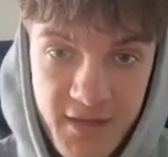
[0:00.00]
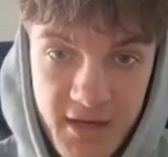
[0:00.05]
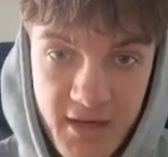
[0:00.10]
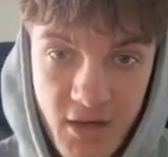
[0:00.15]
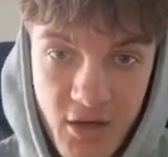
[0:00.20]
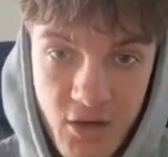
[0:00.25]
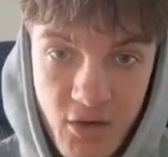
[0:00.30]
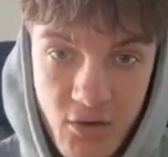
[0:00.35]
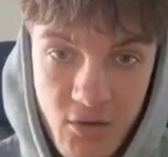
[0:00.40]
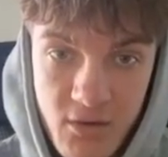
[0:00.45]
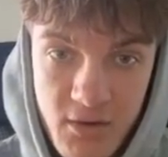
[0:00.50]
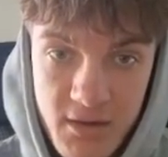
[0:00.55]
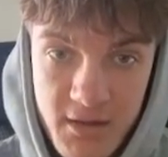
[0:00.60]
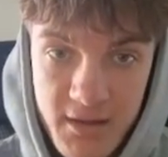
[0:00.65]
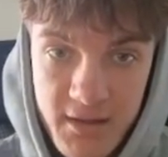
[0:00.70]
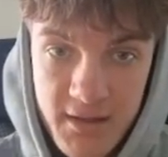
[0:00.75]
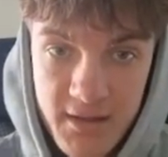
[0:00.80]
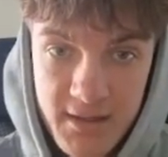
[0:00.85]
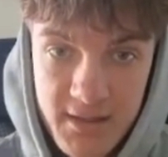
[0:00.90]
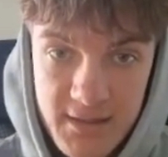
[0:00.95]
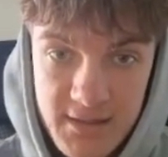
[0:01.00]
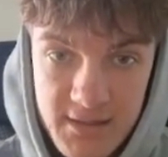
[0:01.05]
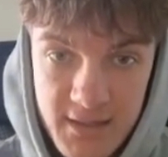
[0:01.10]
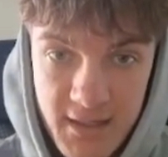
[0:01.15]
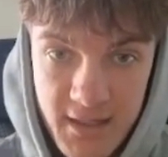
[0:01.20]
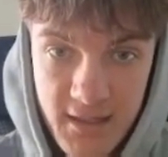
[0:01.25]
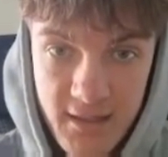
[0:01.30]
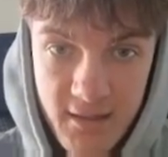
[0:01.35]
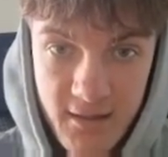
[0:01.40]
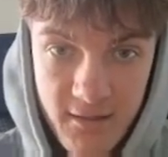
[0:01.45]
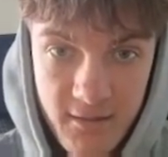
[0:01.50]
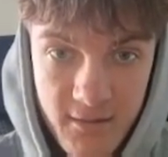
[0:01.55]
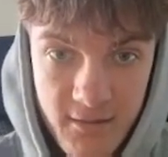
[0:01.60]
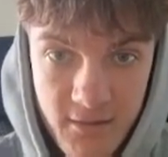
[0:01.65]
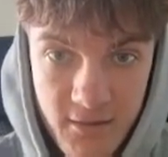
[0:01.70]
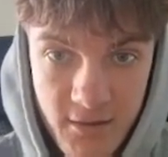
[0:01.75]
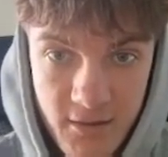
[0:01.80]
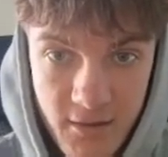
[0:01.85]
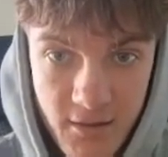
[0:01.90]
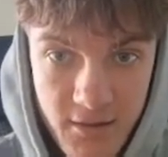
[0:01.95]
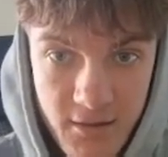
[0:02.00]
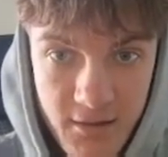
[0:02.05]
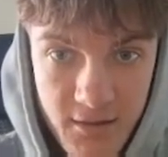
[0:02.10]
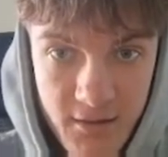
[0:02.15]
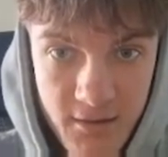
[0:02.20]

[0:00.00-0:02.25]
low is here, look,